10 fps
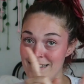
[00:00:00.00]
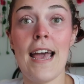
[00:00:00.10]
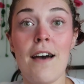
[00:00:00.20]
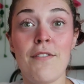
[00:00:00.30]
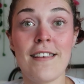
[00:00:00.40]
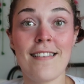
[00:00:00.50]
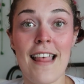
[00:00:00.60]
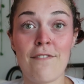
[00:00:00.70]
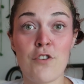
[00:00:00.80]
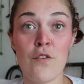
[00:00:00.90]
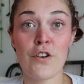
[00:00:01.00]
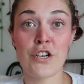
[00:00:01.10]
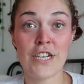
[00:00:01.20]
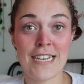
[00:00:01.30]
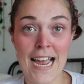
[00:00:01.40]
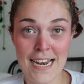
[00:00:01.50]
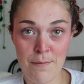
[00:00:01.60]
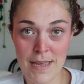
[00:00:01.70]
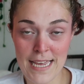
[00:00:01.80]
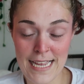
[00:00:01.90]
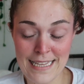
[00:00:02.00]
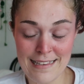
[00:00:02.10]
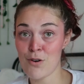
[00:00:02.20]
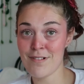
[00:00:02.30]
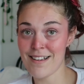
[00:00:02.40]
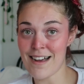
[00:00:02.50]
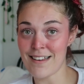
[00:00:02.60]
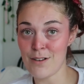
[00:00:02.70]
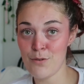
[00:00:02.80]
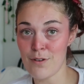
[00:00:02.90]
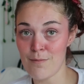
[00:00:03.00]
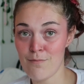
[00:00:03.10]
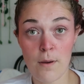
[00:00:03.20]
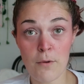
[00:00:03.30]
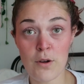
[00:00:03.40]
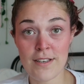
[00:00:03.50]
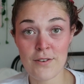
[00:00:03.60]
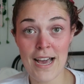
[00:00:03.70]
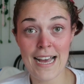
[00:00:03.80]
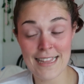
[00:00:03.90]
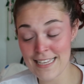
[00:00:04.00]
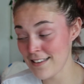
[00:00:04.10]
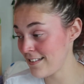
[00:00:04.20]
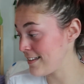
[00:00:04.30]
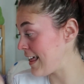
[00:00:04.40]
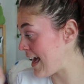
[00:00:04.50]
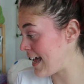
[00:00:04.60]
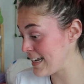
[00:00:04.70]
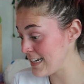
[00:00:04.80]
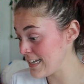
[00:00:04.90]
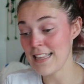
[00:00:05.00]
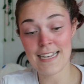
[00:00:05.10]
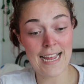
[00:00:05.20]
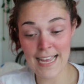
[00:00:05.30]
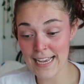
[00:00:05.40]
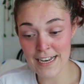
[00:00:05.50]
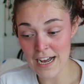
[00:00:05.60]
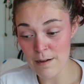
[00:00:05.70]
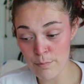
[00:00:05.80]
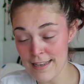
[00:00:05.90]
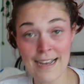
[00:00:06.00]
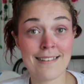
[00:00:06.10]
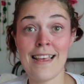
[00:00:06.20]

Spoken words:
I have these leftover shiny beads. Of course I gotta use them. So I'm going to add these to the end and then hang it up, and that's